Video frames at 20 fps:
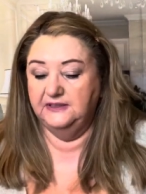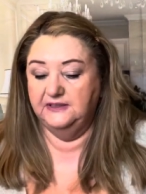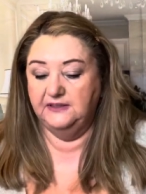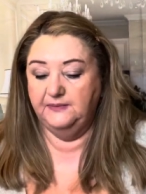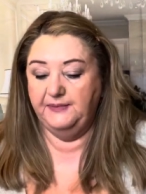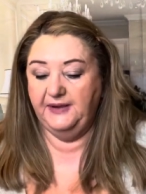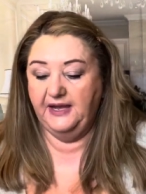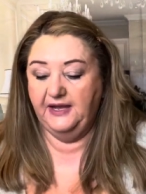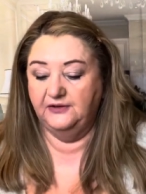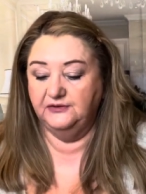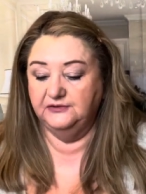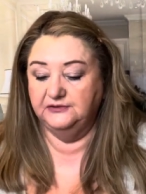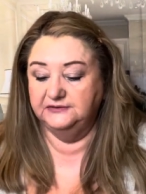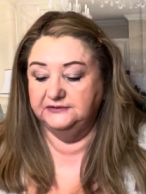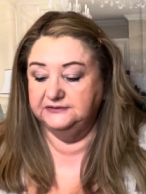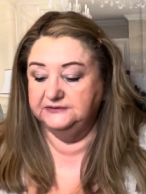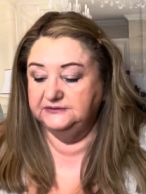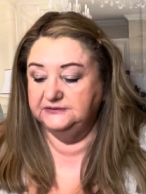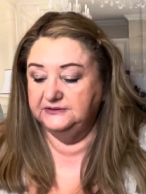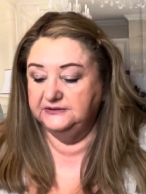powder,
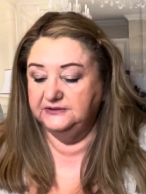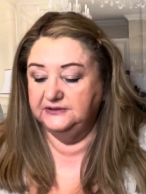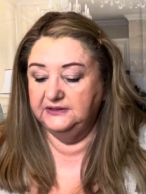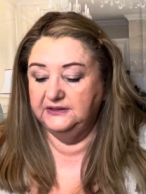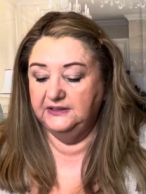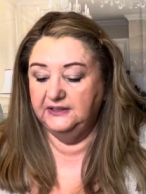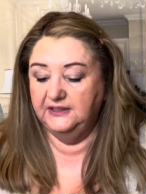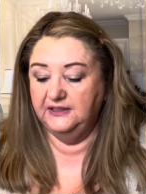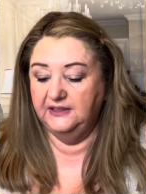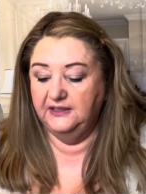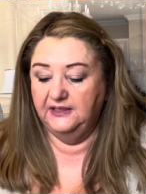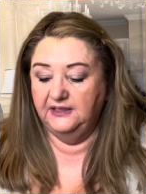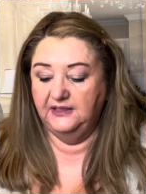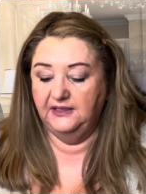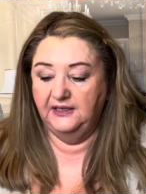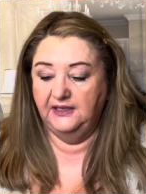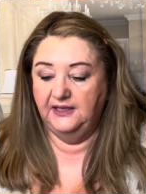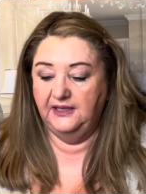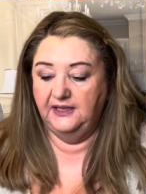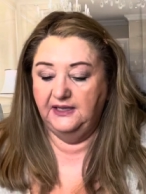
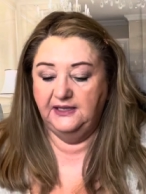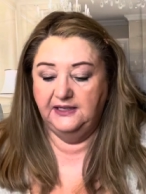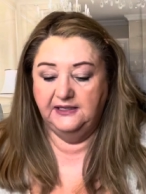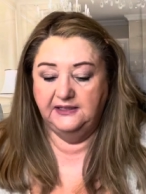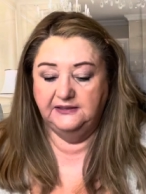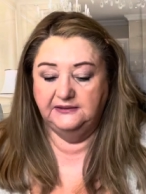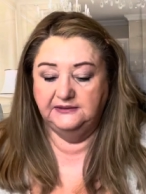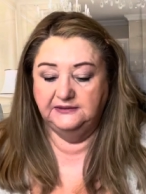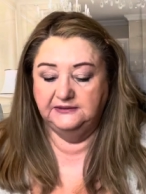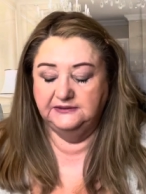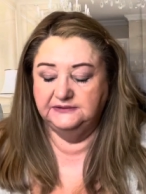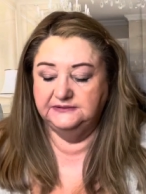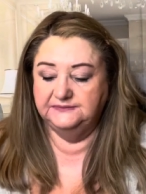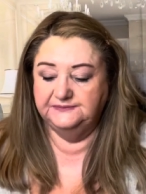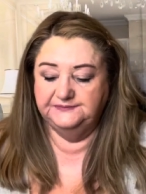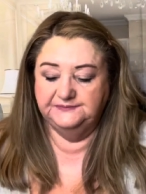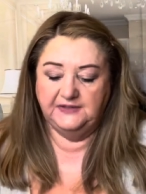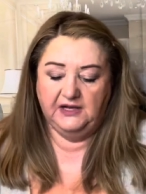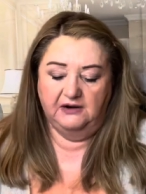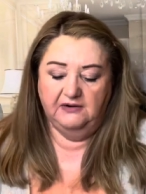and
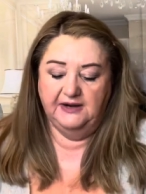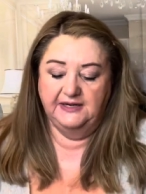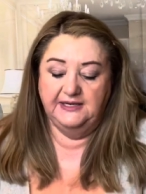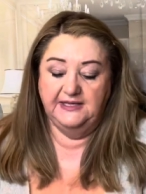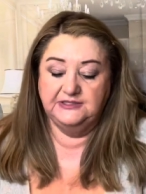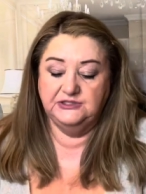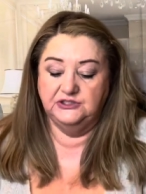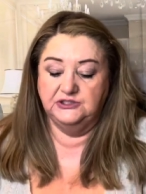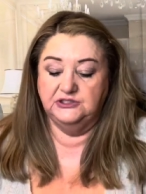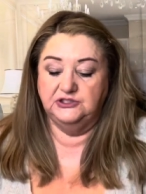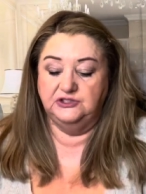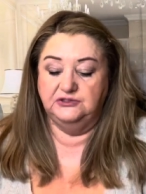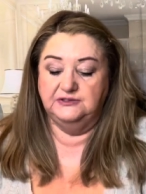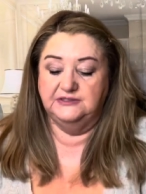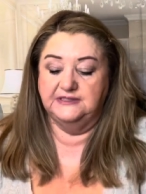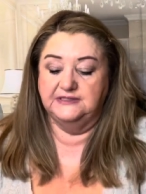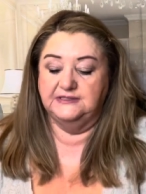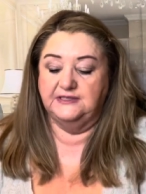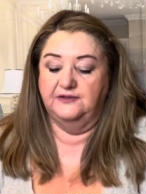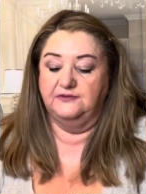all right, let's just use
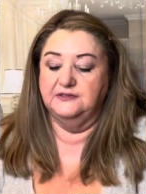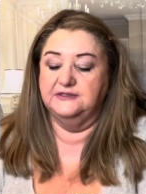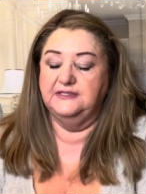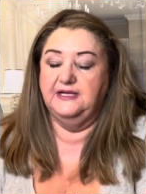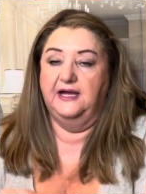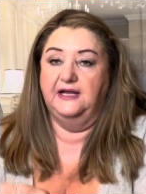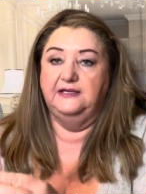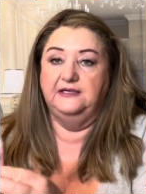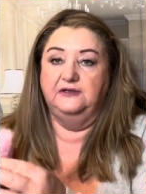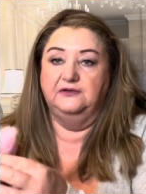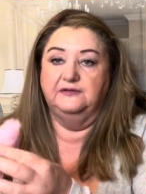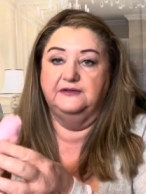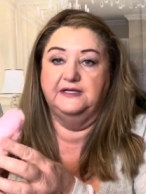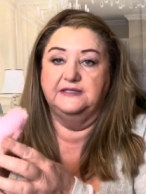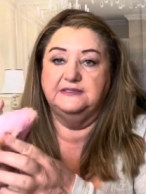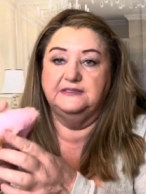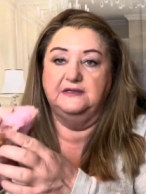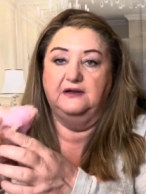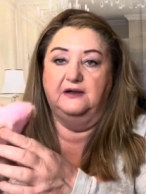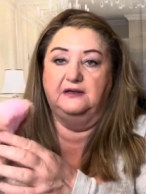this other side here
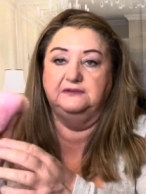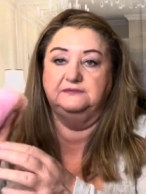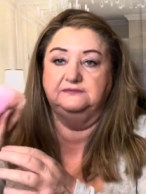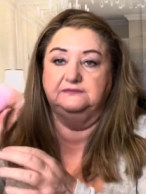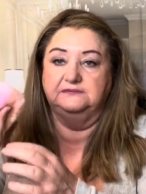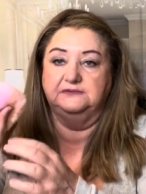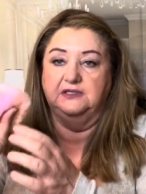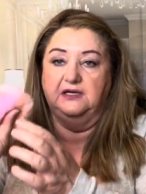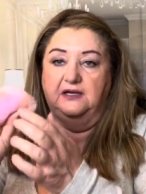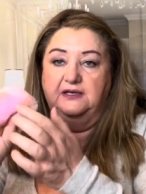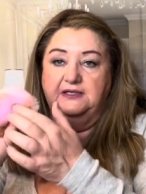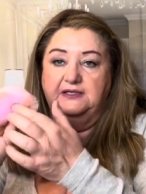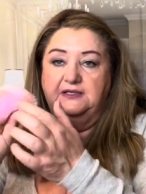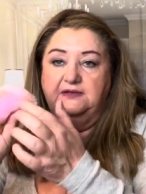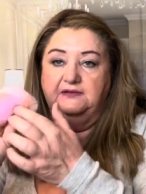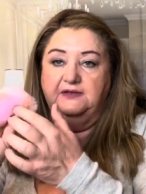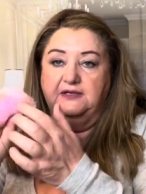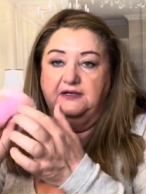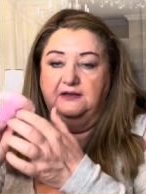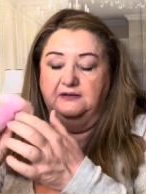that's not got
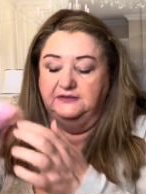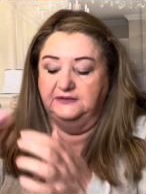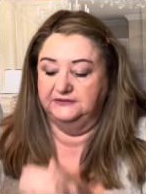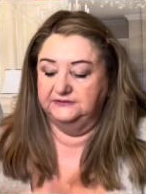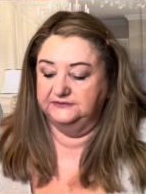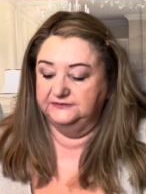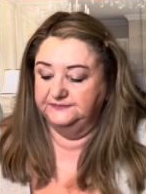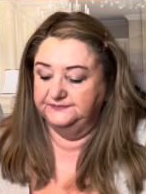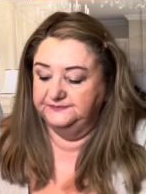anything on it.